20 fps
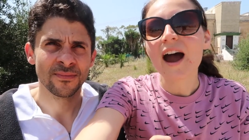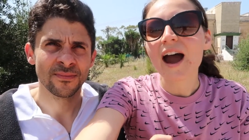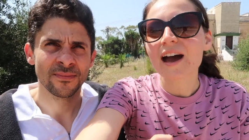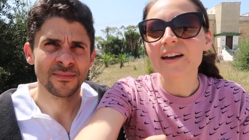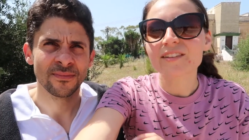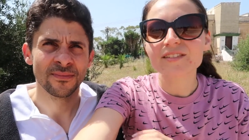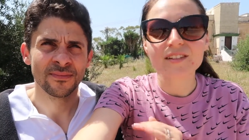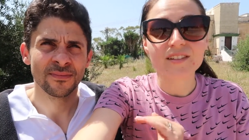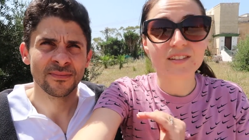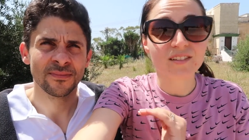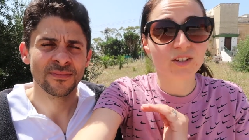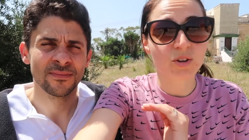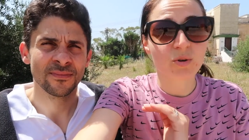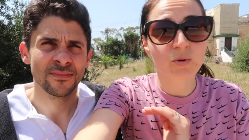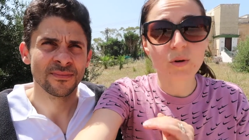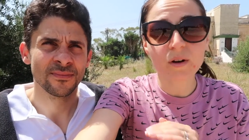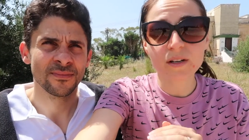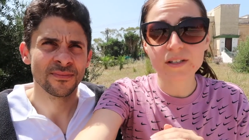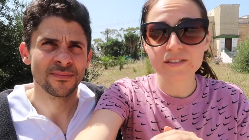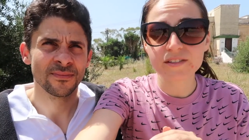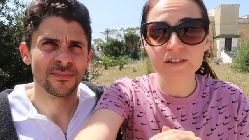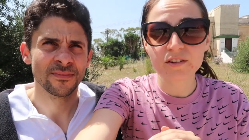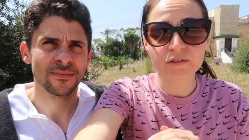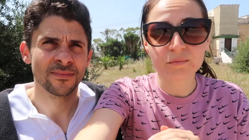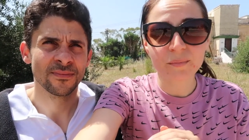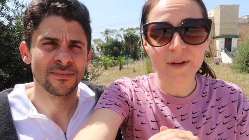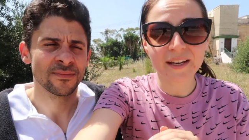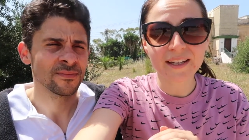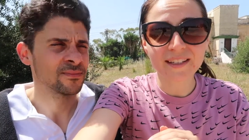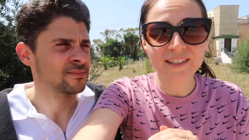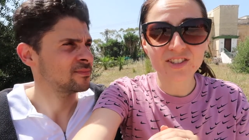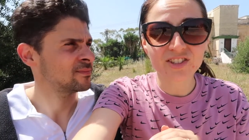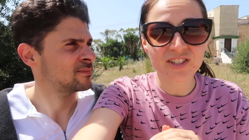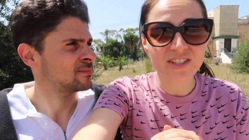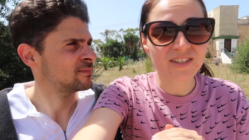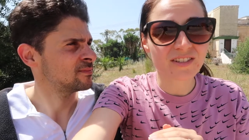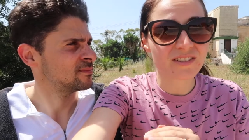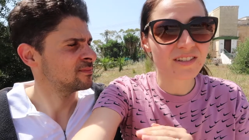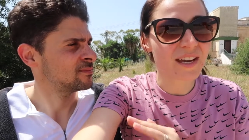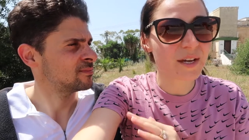Speaker 1: and the quality of my energy
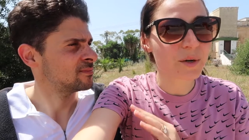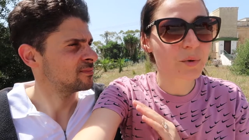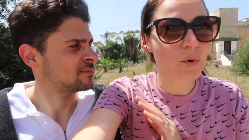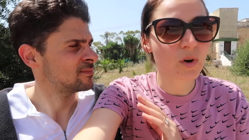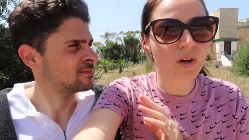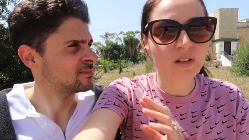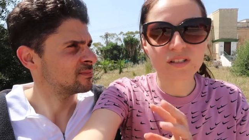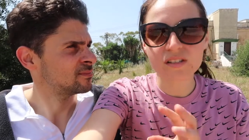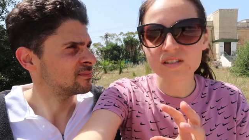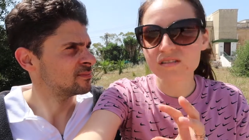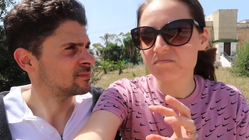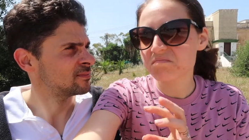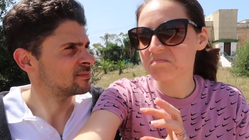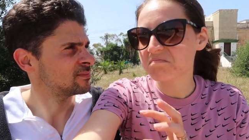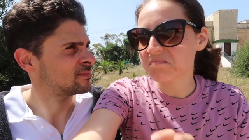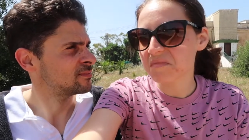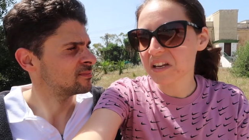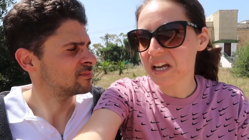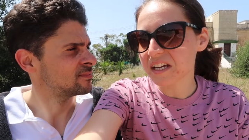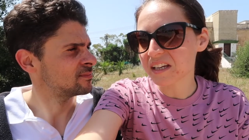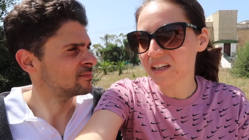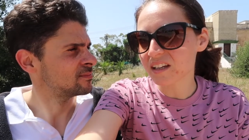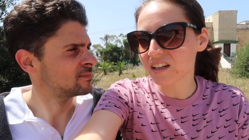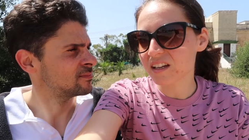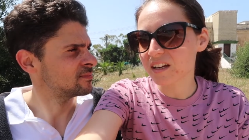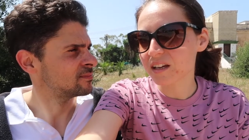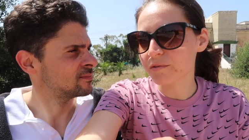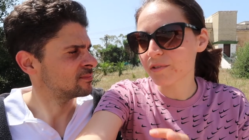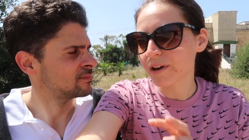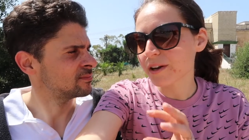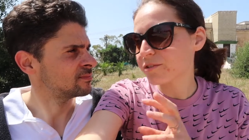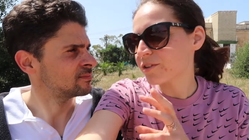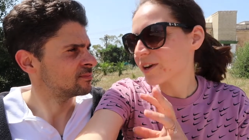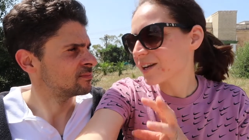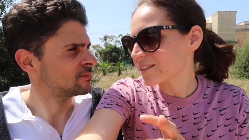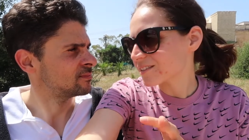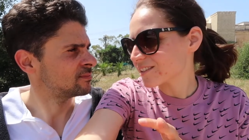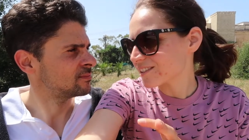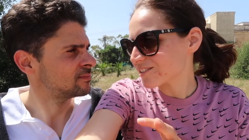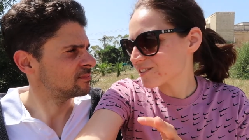today was like, if I
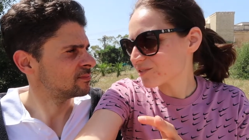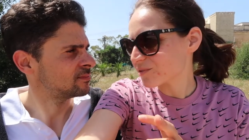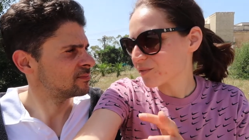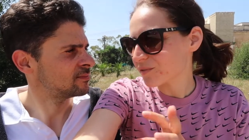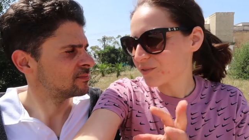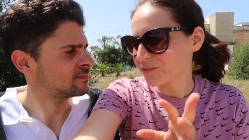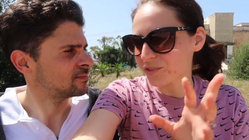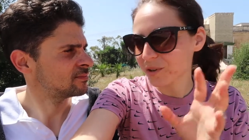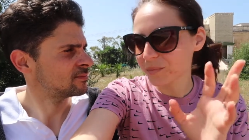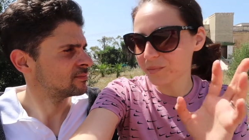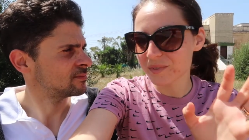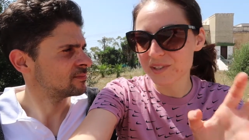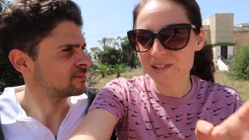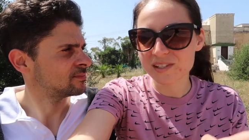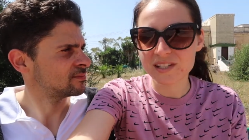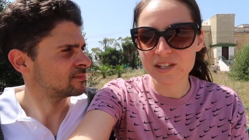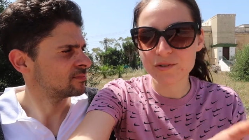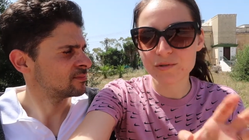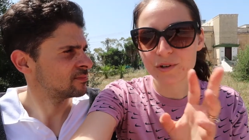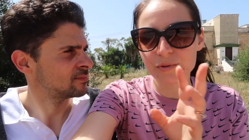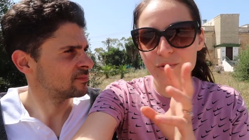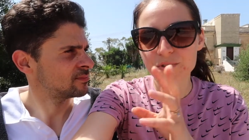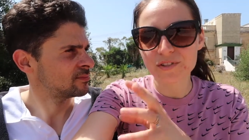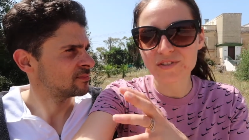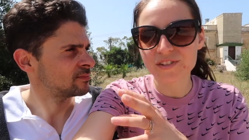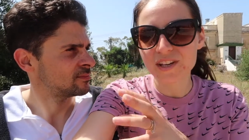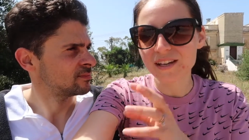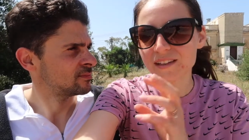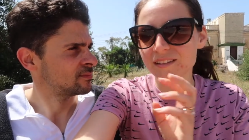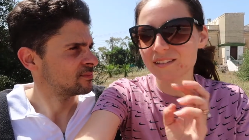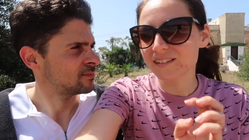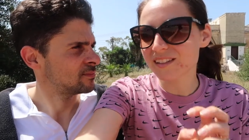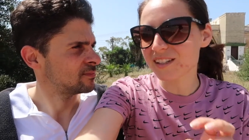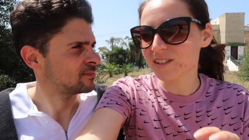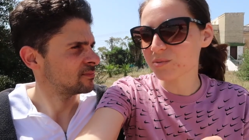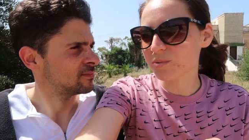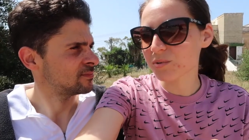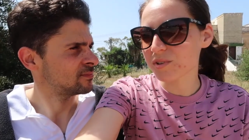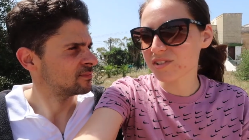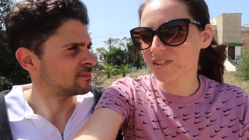rate it from zero to ten,
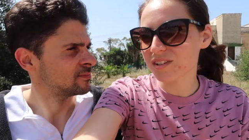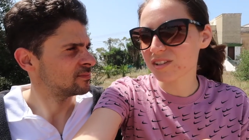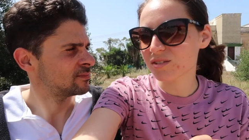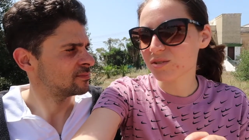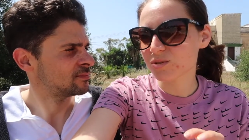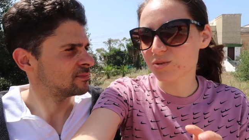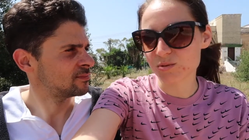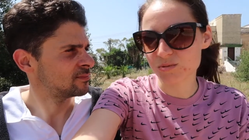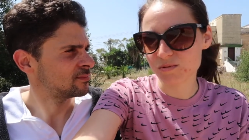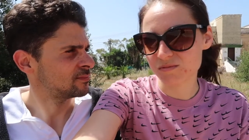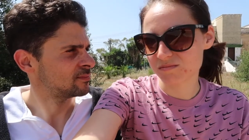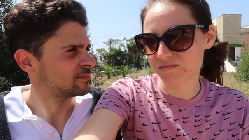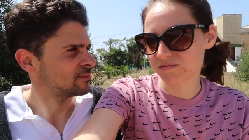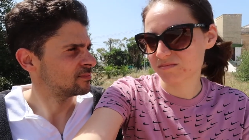it was a two.